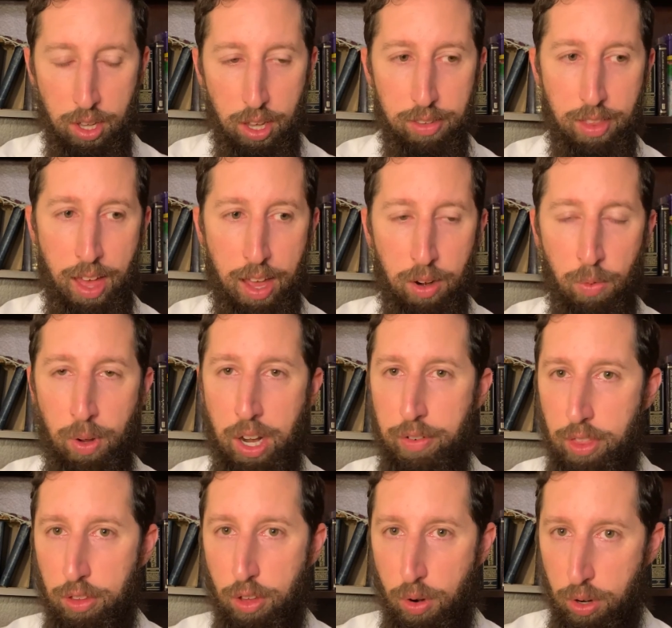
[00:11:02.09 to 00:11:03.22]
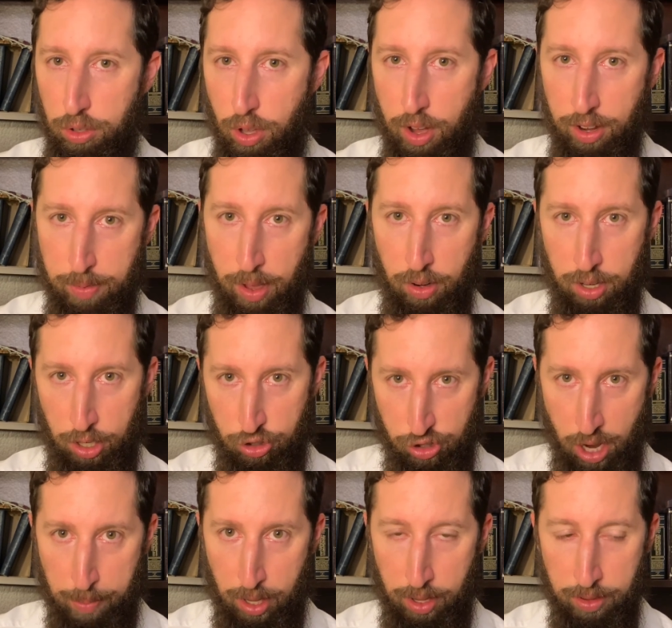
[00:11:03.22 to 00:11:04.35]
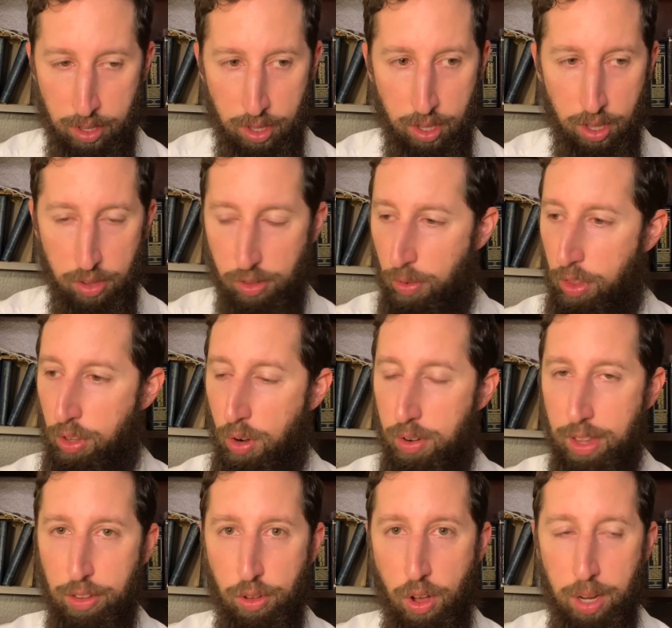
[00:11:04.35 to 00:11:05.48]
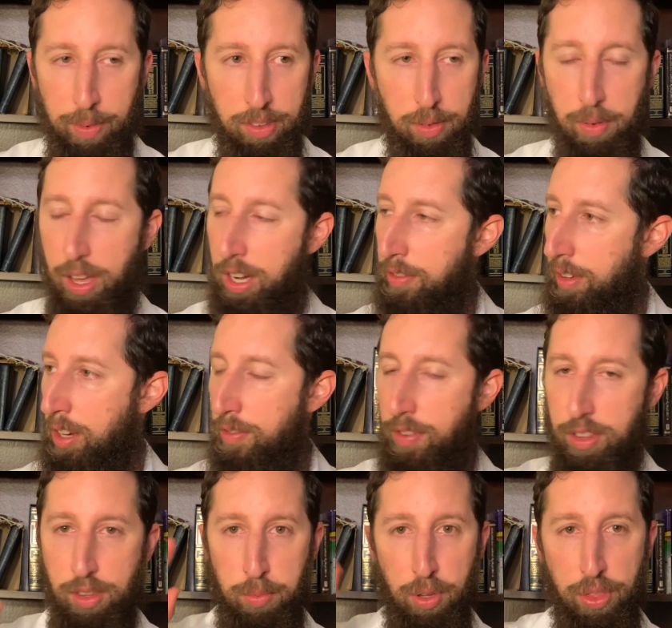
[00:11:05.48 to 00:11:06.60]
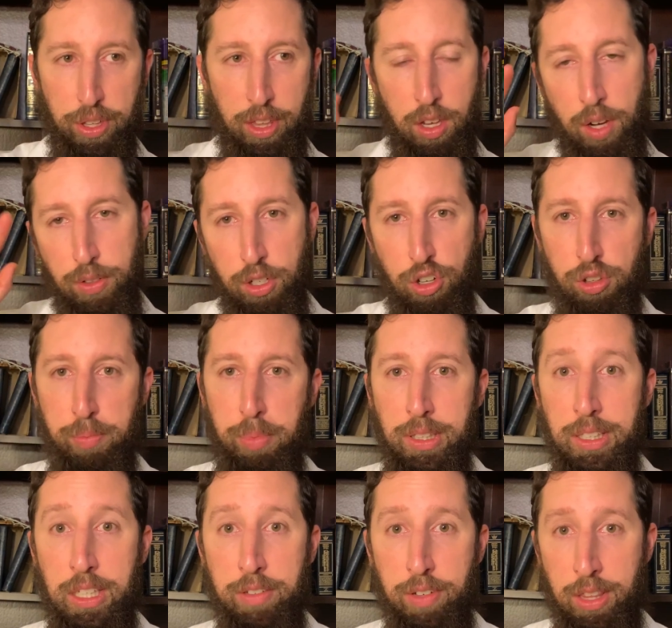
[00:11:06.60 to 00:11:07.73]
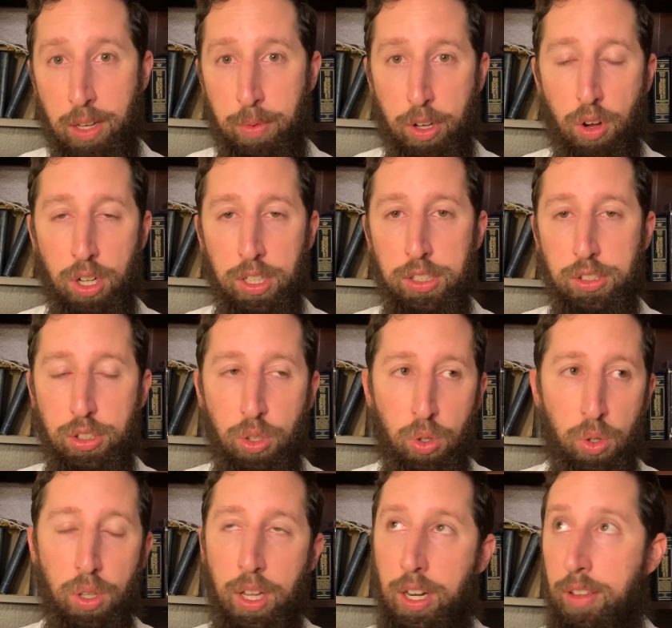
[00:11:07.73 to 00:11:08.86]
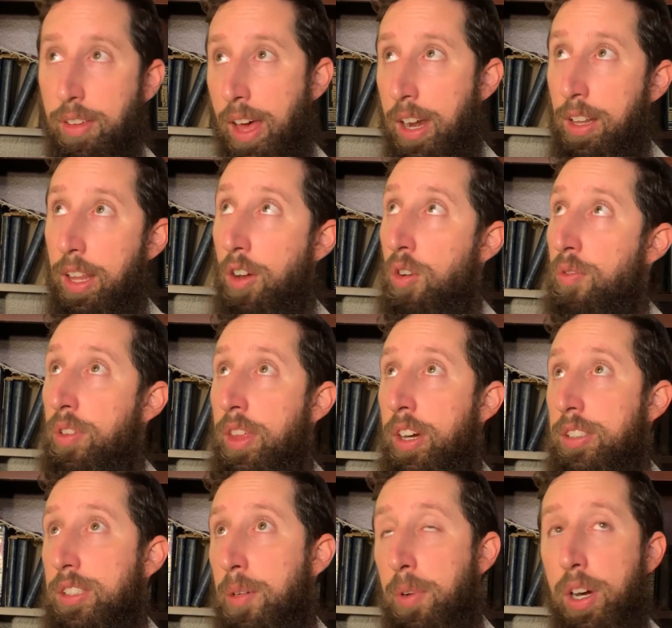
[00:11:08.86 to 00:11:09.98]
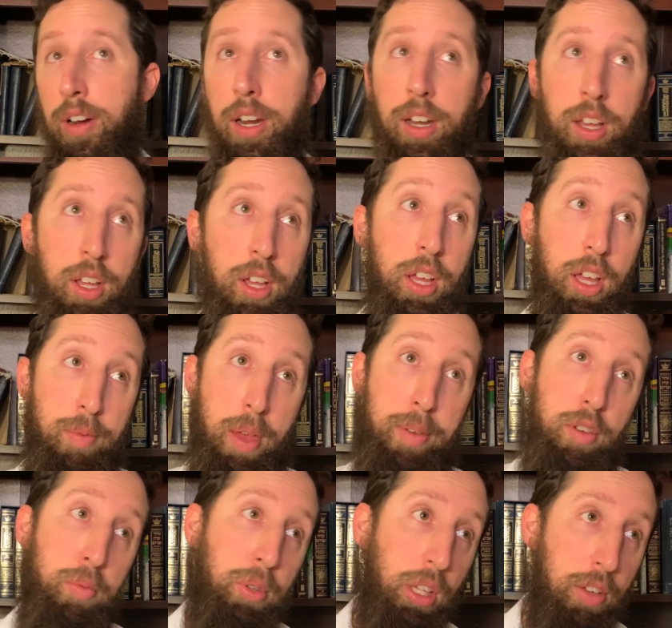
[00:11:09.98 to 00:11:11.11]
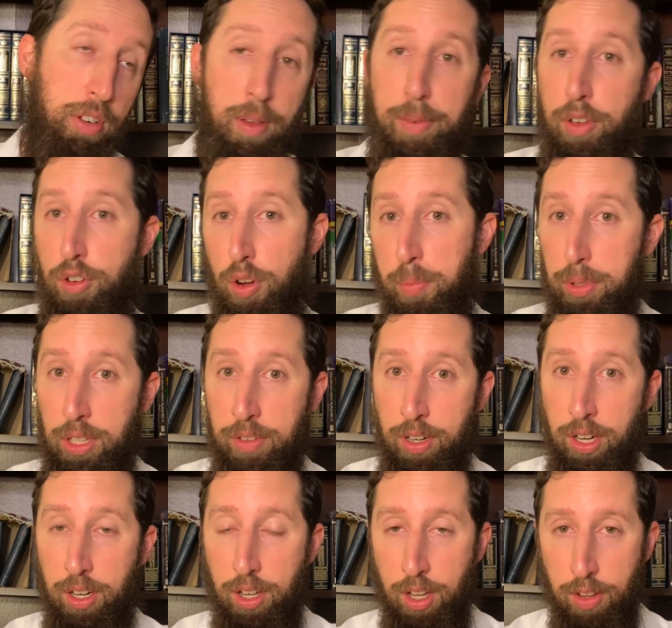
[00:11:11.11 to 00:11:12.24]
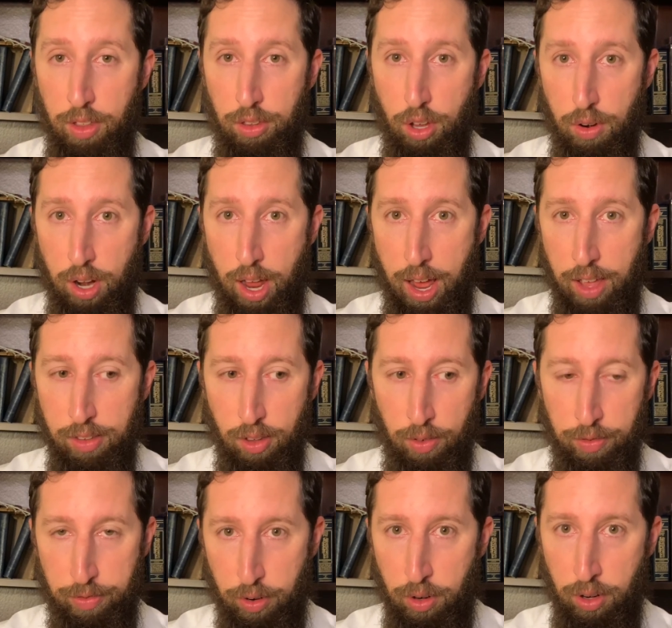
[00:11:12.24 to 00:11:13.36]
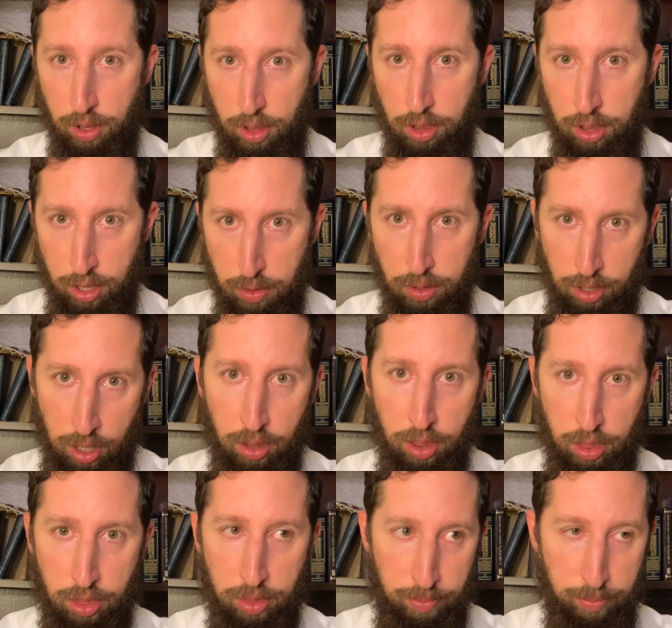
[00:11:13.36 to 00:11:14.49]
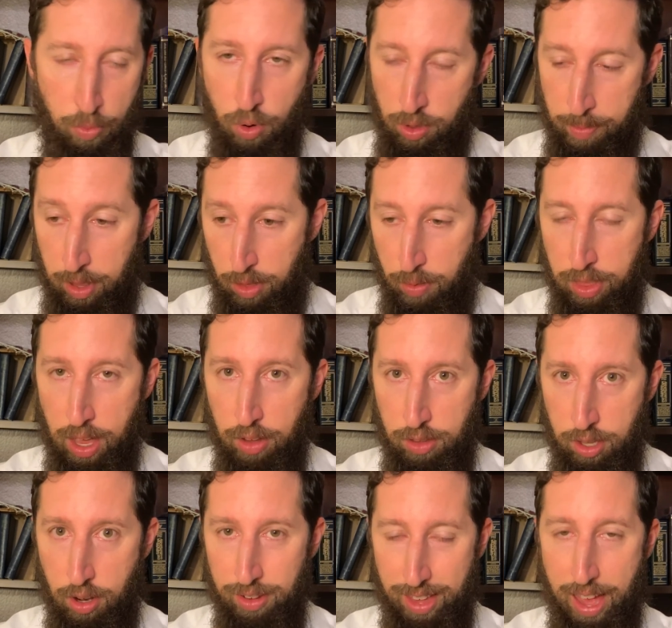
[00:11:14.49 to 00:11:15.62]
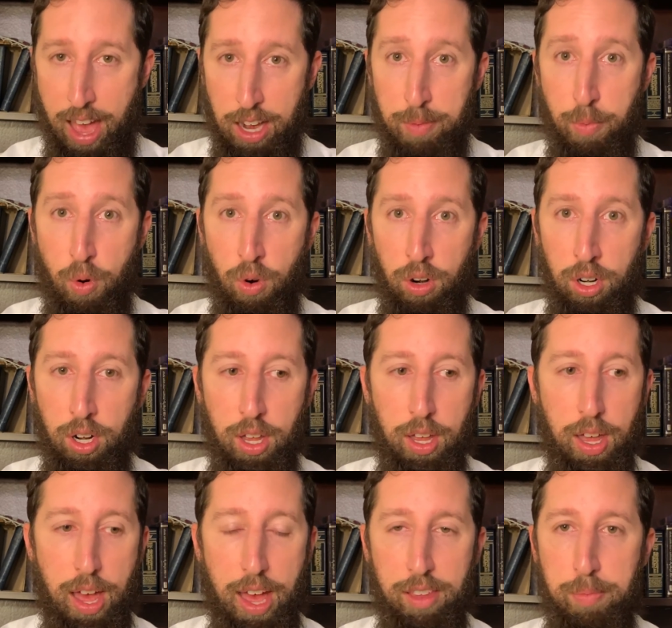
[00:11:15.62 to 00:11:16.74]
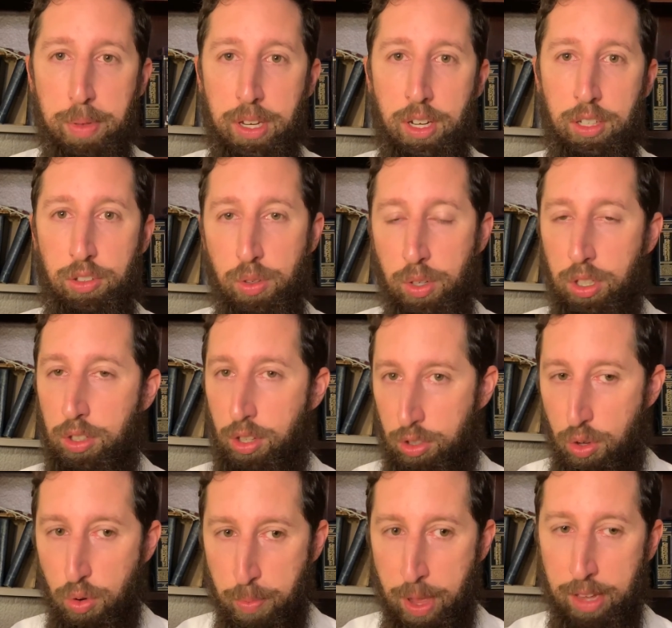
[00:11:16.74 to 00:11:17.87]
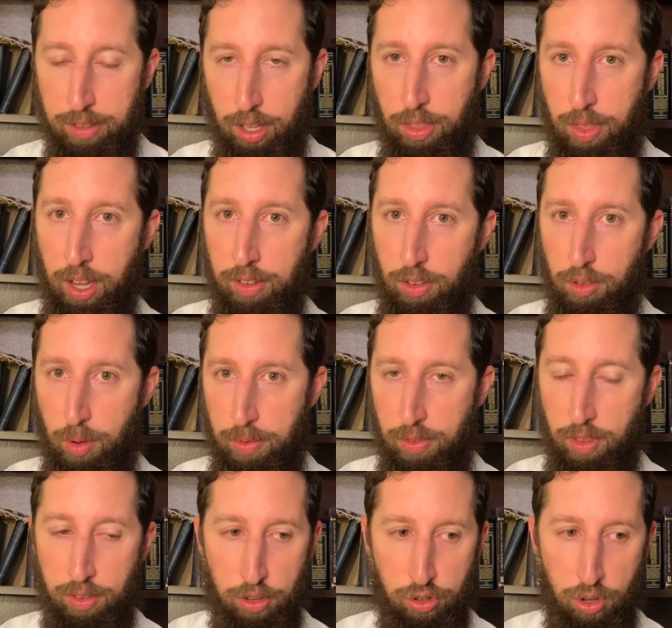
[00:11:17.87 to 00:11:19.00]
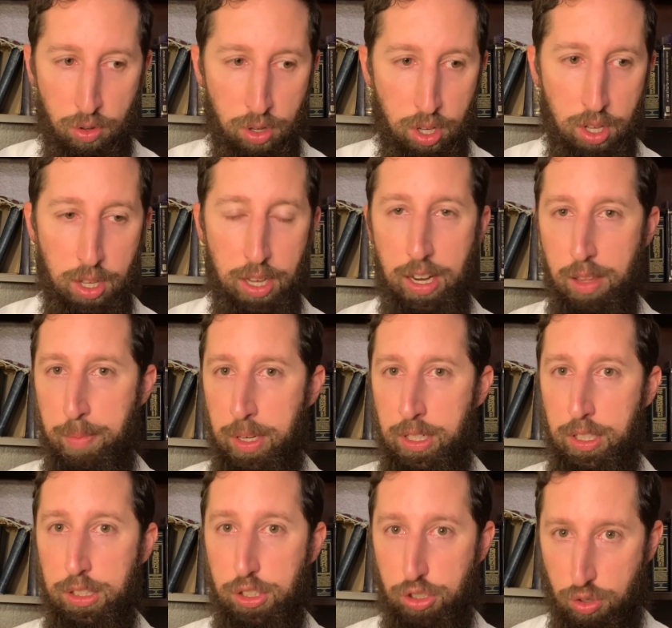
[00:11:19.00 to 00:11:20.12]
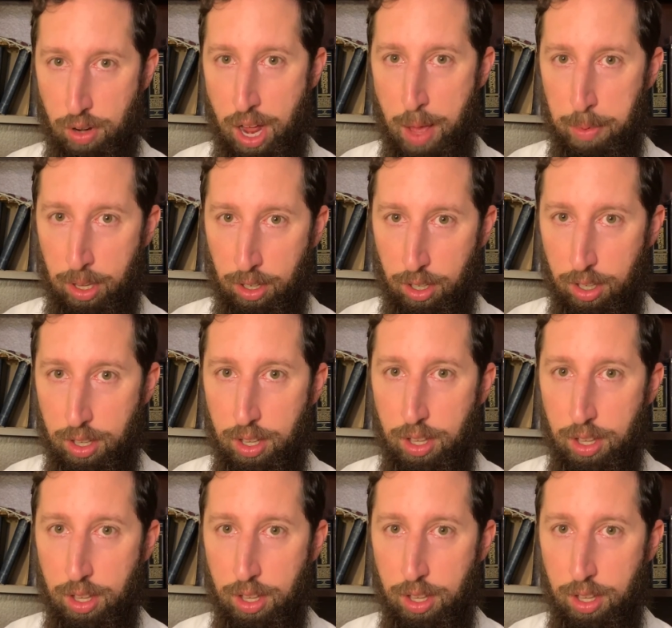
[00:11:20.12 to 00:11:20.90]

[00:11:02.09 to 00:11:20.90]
is that whenever the Torah talks about neshama, so the Torah is not talking about some kind of invisible thing that you have to just believe in that we call a soul, and it's kind of like over there somewhere, and maybe you believe in it, maybe you don't believe in it. The Torah has, for literally, 3,000 years and more, has been doing two basic things in terms of this issue. It has been describing